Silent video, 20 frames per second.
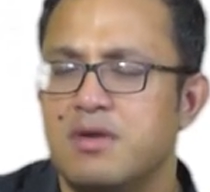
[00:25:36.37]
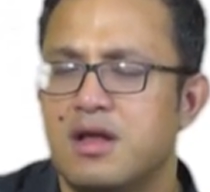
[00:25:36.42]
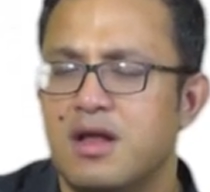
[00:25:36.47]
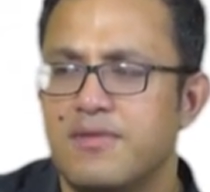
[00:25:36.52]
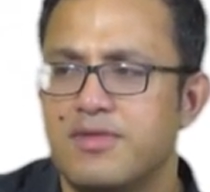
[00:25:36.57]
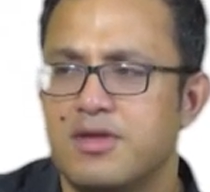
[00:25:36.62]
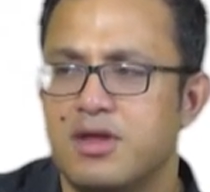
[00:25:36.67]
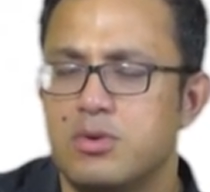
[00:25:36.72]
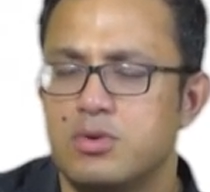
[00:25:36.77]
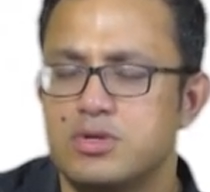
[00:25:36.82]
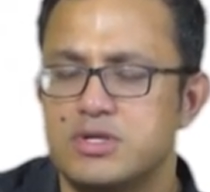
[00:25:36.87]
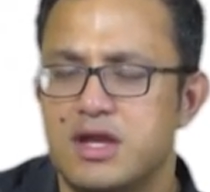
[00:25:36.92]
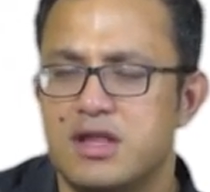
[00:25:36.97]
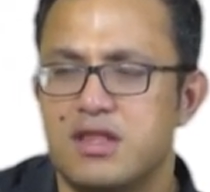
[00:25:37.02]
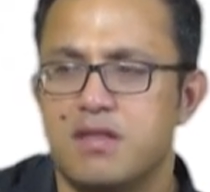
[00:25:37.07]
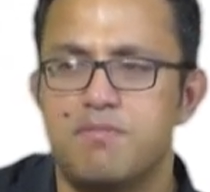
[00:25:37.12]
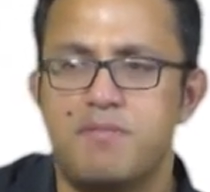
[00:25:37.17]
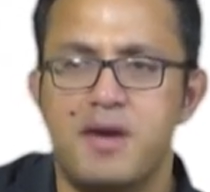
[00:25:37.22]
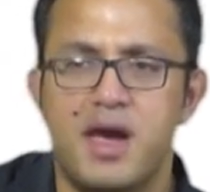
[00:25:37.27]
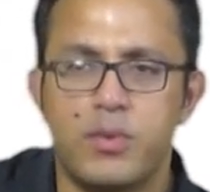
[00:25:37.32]
It becomes a
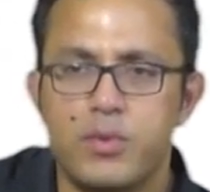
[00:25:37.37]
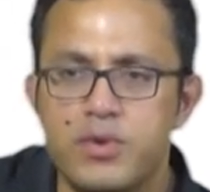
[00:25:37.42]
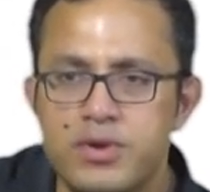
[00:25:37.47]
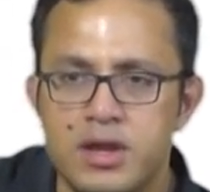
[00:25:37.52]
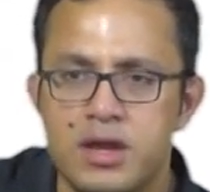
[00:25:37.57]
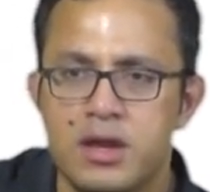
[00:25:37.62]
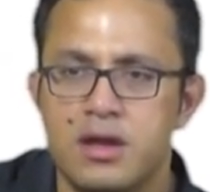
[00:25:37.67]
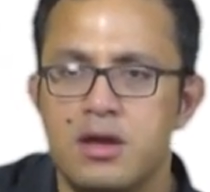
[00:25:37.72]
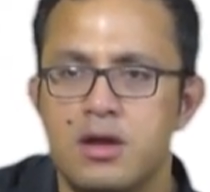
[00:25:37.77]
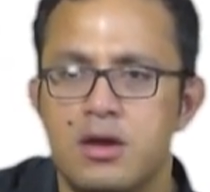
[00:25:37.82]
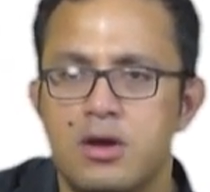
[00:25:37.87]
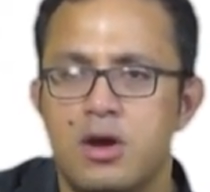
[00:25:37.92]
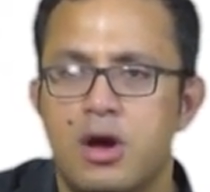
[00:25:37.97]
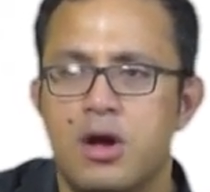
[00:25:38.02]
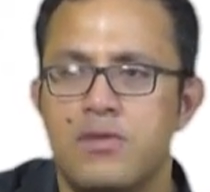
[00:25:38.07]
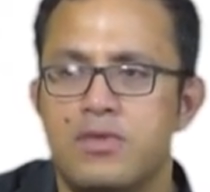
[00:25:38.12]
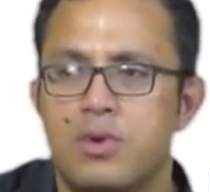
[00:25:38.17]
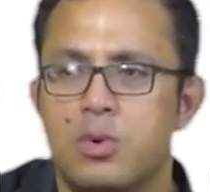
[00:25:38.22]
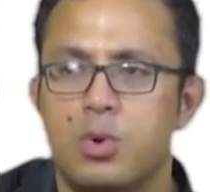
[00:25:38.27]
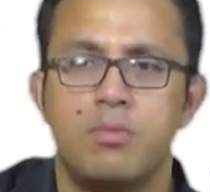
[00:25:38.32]
grotesque parody
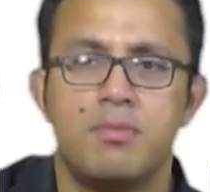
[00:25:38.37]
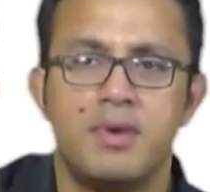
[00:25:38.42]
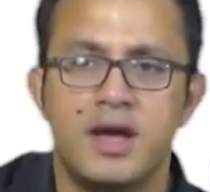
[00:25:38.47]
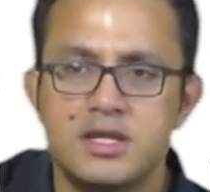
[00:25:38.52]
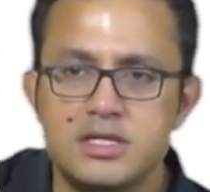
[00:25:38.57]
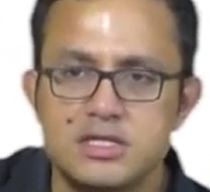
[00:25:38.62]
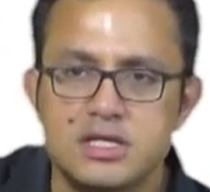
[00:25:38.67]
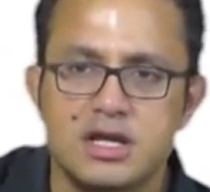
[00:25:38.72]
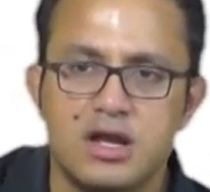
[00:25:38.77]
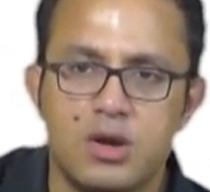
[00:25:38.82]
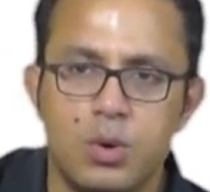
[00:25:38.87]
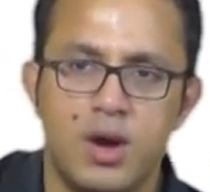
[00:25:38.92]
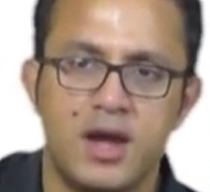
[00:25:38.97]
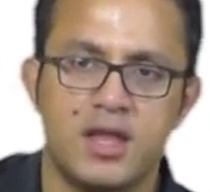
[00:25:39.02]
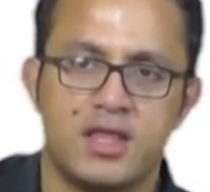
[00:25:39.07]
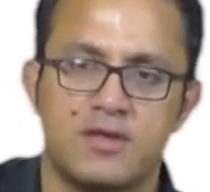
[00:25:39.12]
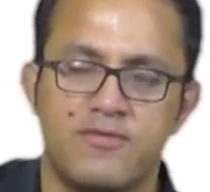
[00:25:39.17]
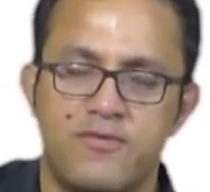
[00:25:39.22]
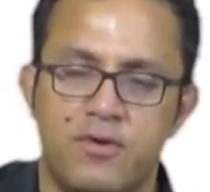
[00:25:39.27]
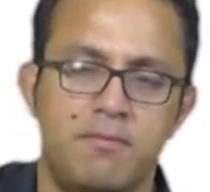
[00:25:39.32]
of the romantic
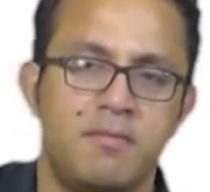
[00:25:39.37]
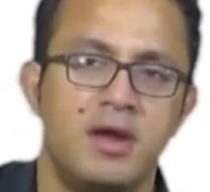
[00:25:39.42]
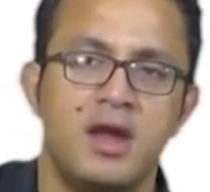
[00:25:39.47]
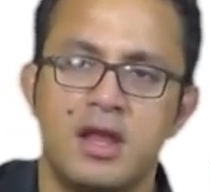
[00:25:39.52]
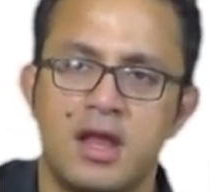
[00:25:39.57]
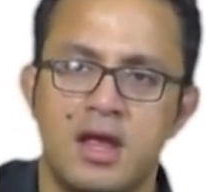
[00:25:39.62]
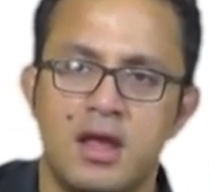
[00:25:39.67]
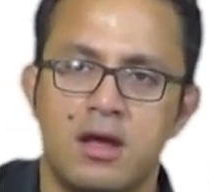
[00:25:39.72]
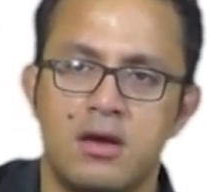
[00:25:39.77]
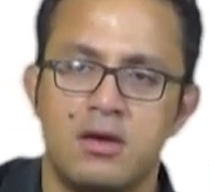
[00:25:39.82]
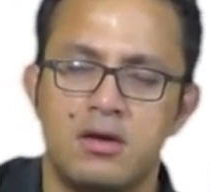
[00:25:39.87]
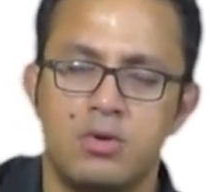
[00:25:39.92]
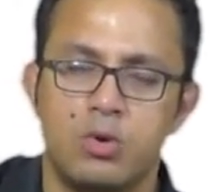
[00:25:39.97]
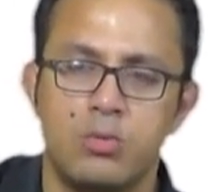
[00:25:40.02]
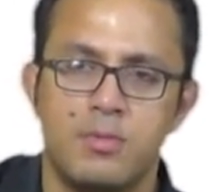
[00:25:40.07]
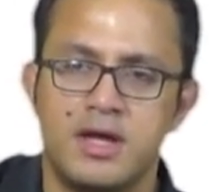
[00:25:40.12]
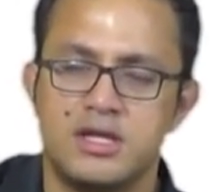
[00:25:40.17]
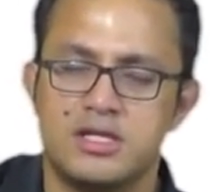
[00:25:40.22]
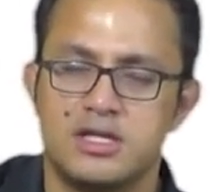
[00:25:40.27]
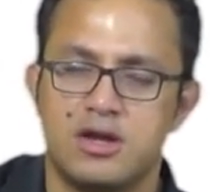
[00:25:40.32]
quest for meaning,
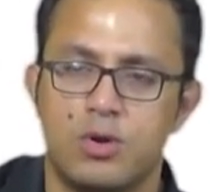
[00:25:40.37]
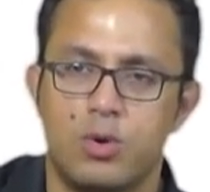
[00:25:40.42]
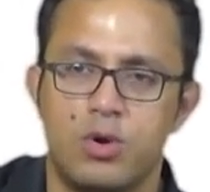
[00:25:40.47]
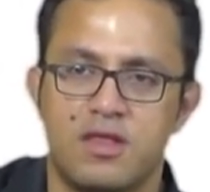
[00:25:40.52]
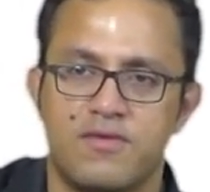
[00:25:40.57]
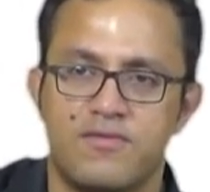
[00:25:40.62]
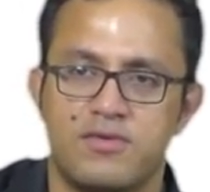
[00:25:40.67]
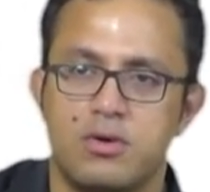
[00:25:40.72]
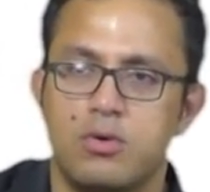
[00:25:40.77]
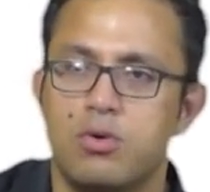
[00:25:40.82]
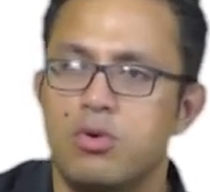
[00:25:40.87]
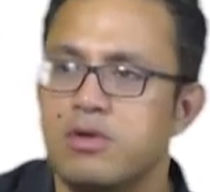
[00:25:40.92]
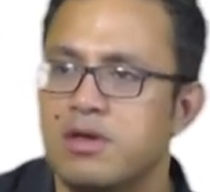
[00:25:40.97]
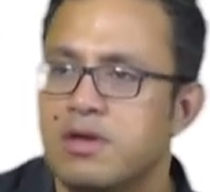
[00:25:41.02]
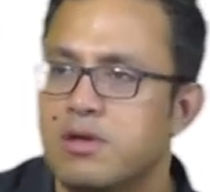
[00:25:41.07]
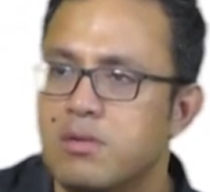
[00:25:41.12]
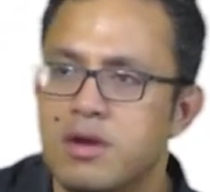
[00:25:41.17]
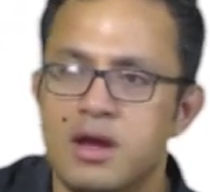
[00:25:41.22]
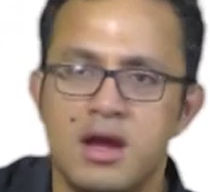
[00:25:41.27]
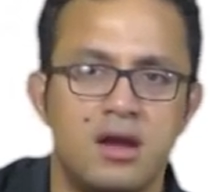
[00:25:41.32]
a romantic quest for the
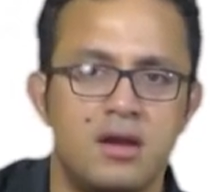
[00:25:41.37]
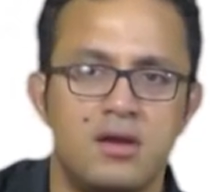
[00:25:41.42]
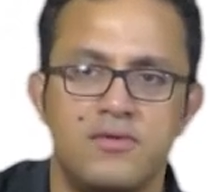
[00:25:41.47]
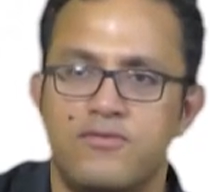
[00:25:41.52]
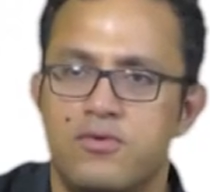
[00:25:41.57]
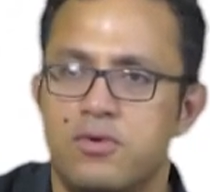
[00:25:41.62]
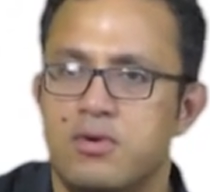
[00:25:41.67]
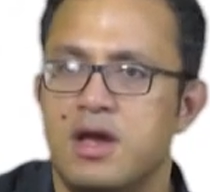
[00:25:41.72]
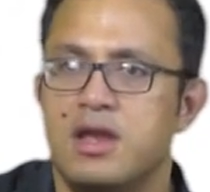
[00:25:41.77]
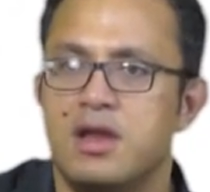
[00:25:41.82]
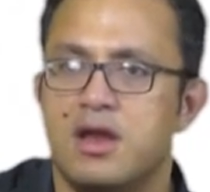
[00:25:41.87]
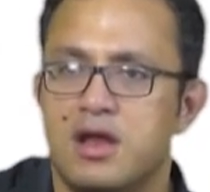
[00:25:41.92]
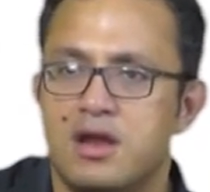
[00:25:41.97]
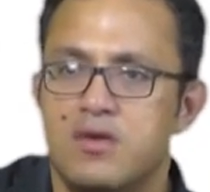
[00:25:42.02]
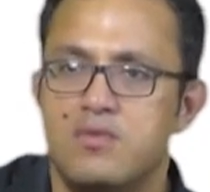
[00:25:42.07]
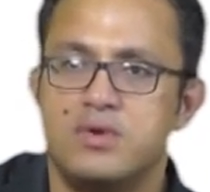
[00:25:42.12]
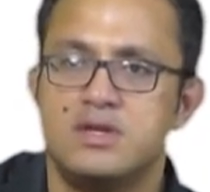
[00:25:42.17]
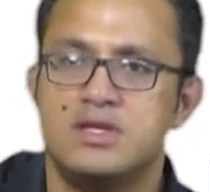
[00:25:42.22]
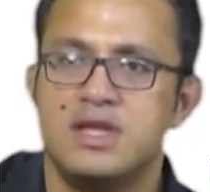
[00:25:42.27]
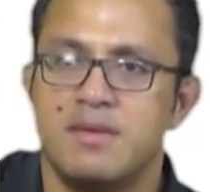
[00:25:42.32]
Holy Grail, for
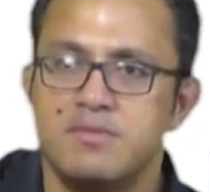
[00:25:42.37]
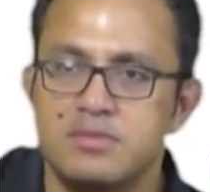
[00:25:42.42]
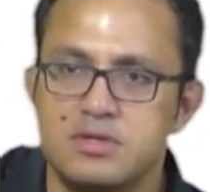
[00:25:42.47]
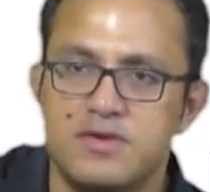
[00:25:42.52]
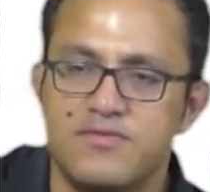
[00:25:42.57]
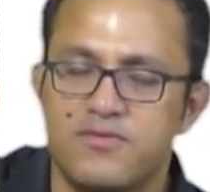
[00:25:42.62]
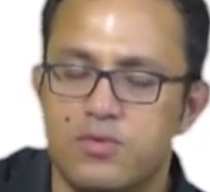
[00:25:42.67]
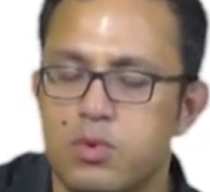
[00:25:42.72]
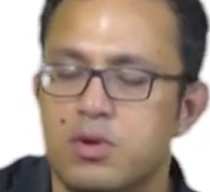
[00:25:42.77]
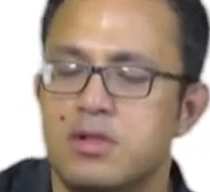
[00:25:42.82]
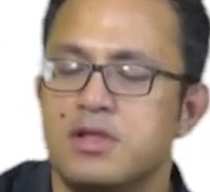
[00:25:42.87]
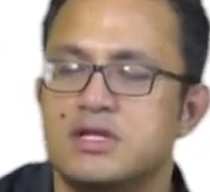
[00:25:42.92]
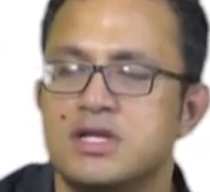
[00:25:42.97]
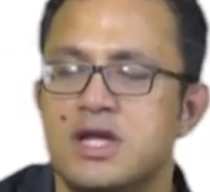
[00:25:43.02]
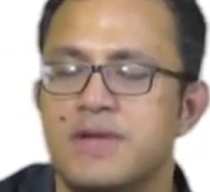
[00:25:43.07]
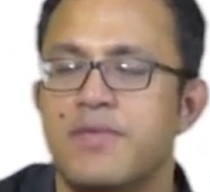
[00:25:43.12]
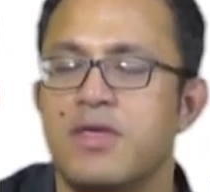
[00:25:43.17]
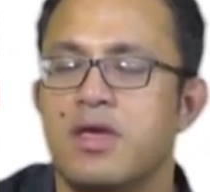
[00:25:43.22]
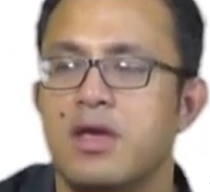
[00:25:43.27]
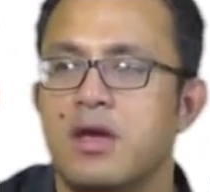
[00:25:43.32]
any kind of redemptive
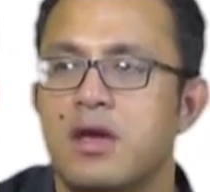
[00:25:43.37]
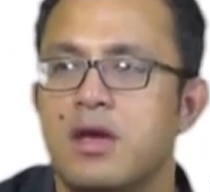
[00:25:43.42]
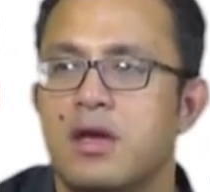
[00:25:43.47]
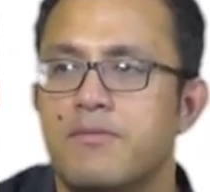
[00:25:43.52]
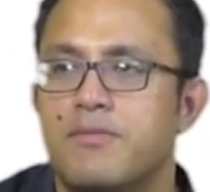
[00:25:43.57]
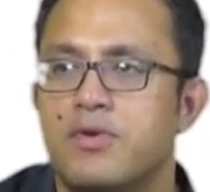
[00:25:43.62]
quality.